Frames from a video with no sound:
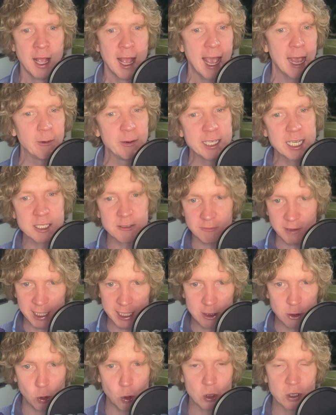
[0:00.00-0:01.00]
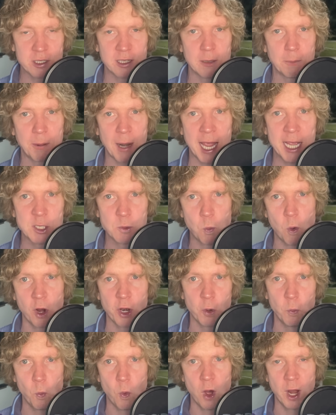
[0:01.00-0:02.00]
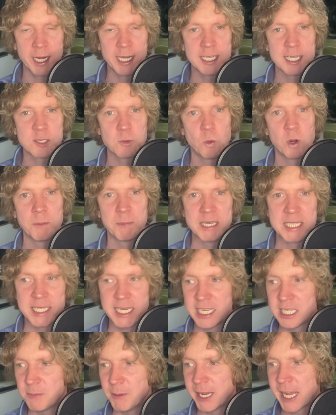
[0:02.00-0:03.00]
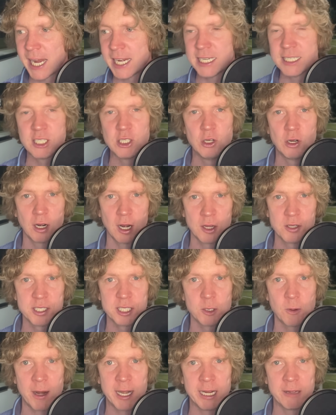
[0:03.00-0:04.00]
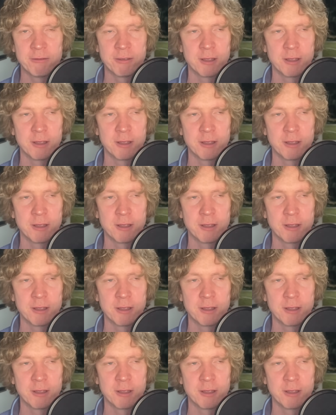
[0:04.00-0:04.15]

How he doesn't really talk to the players one-on-one. He doesn't want to be seen to be getting too close to any of